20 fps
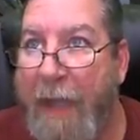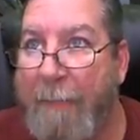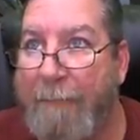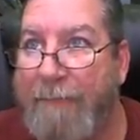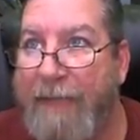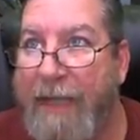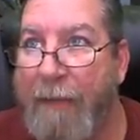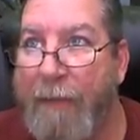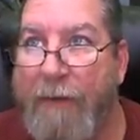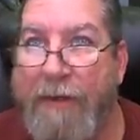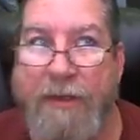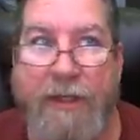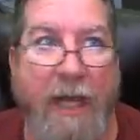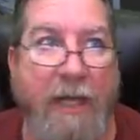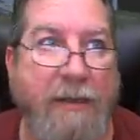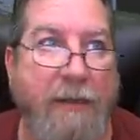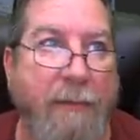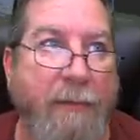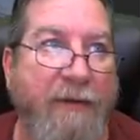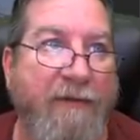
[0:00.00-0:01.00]
get
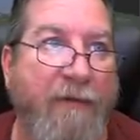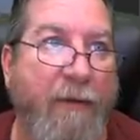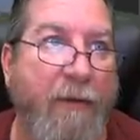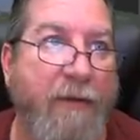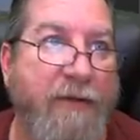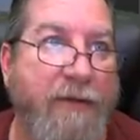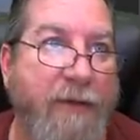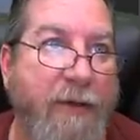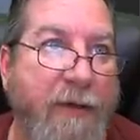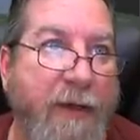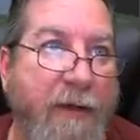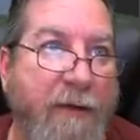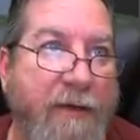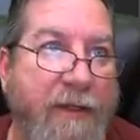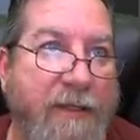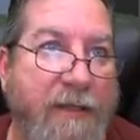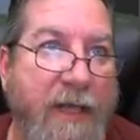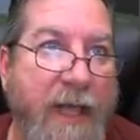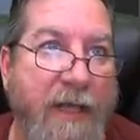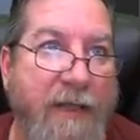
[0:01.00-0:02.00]
rejected before studio
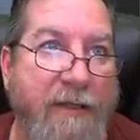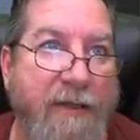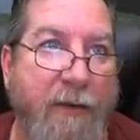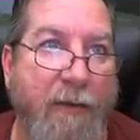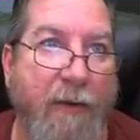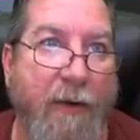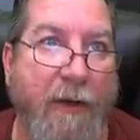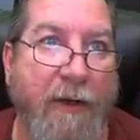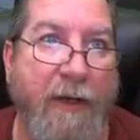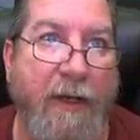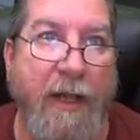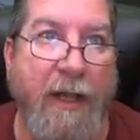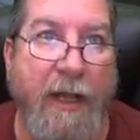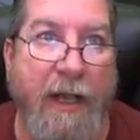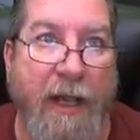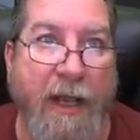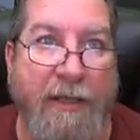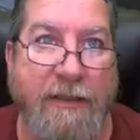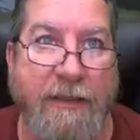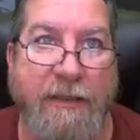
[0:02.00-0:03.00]
decides on one.
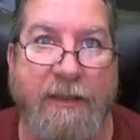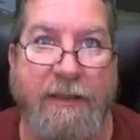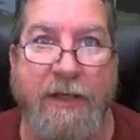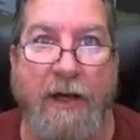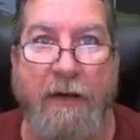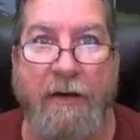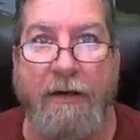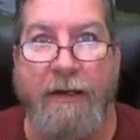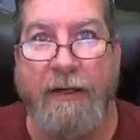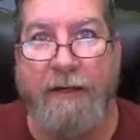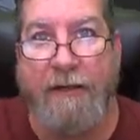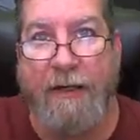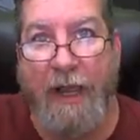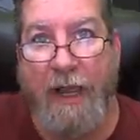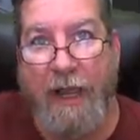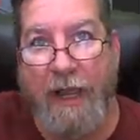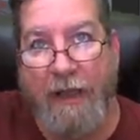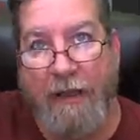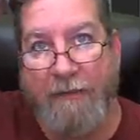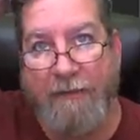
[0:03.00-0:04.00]
Is it disheartening to
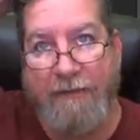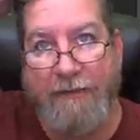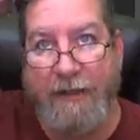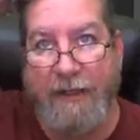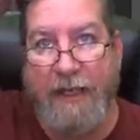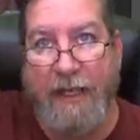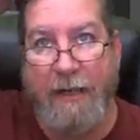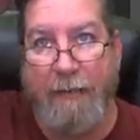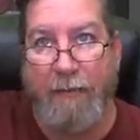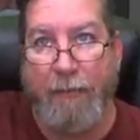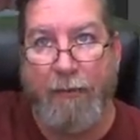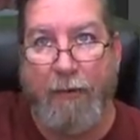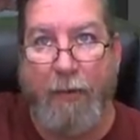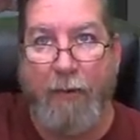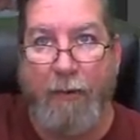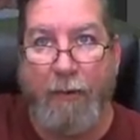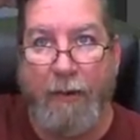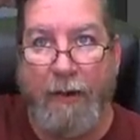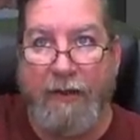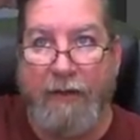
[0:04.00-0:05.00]
have to keep
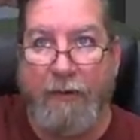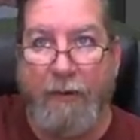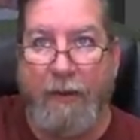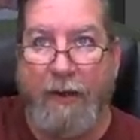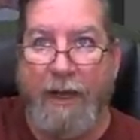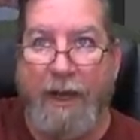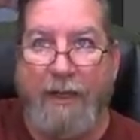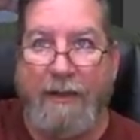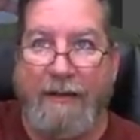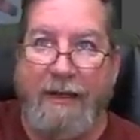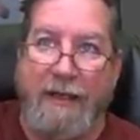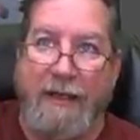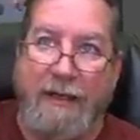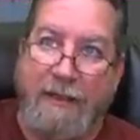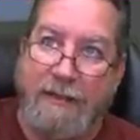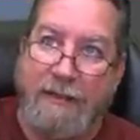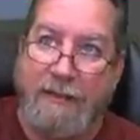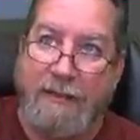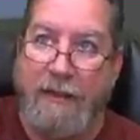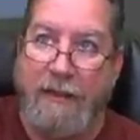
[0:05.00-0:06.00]
redoing
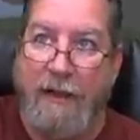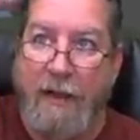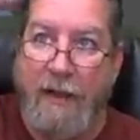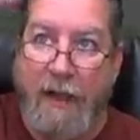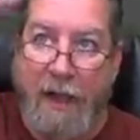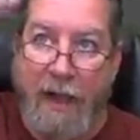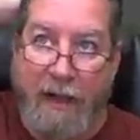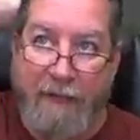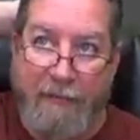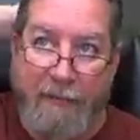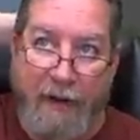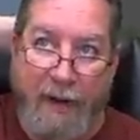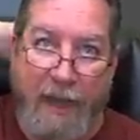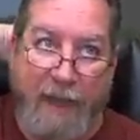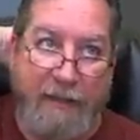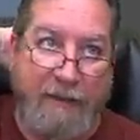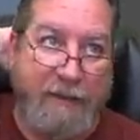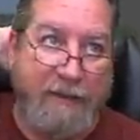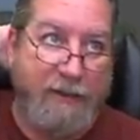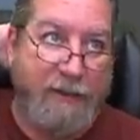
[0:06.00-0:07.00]
ideas? Ever
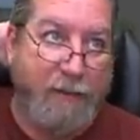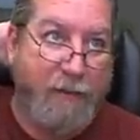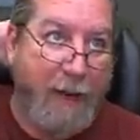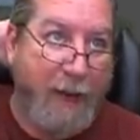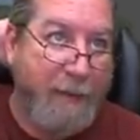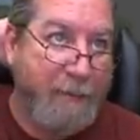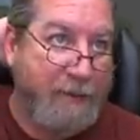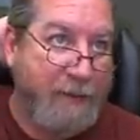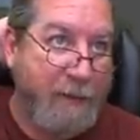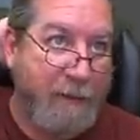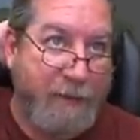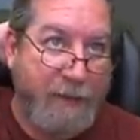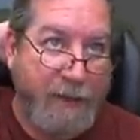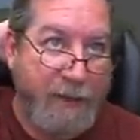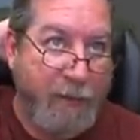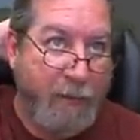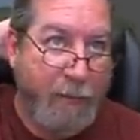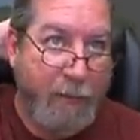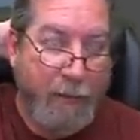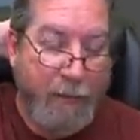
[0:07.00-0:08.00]
had to scrap something
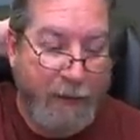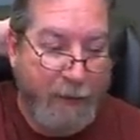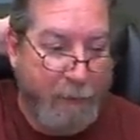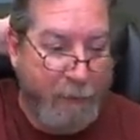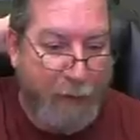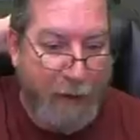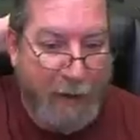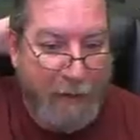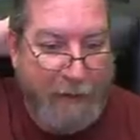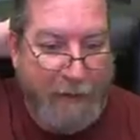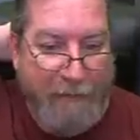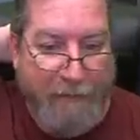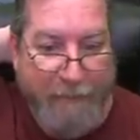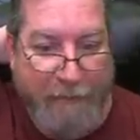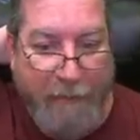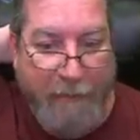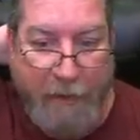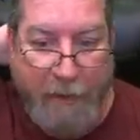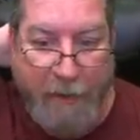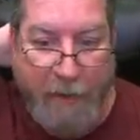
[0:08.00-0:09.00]
you were really proud of?
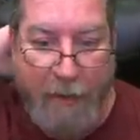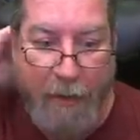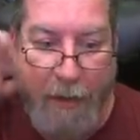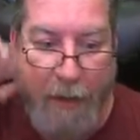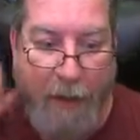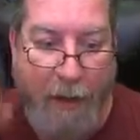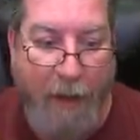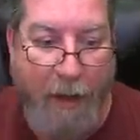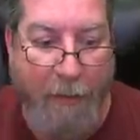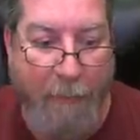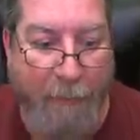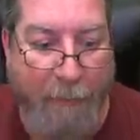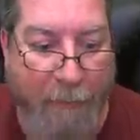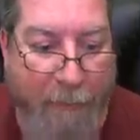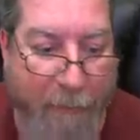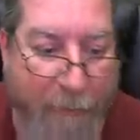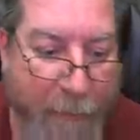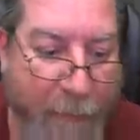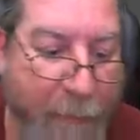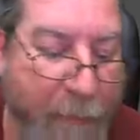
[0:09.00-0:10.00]

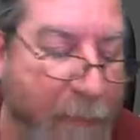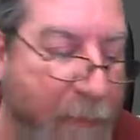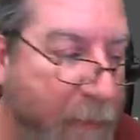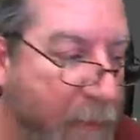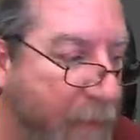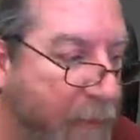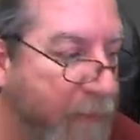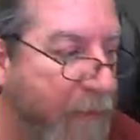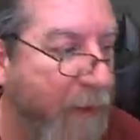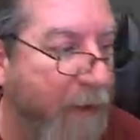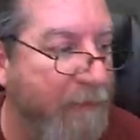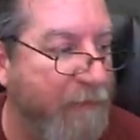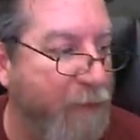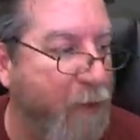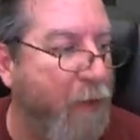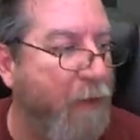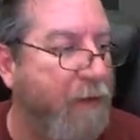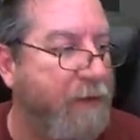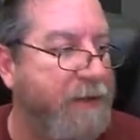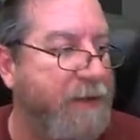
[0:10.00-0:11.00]
Of
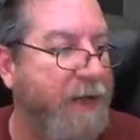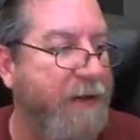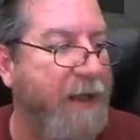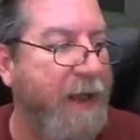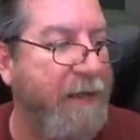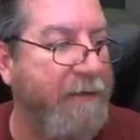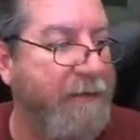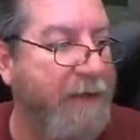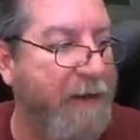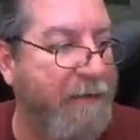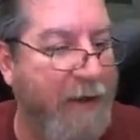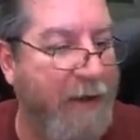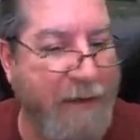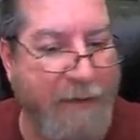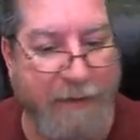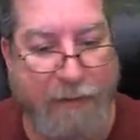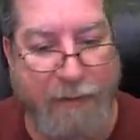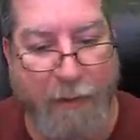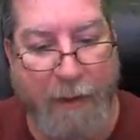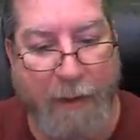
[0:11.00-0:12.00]
course, I've had
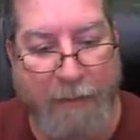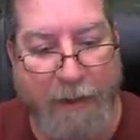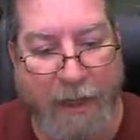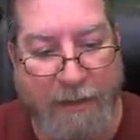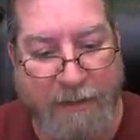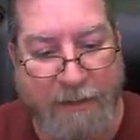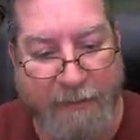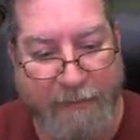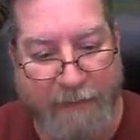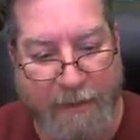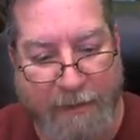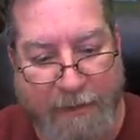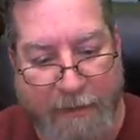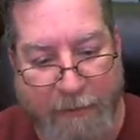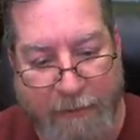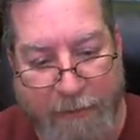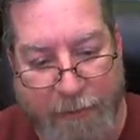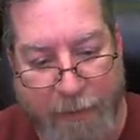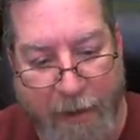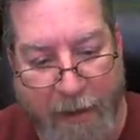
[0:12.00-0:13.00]
to scrap lots of things I
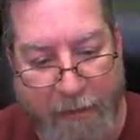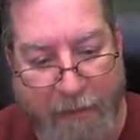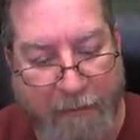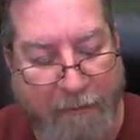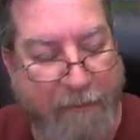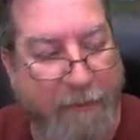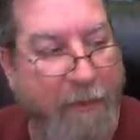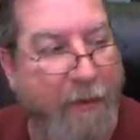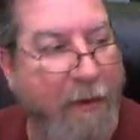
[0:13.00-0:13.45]
was proud of.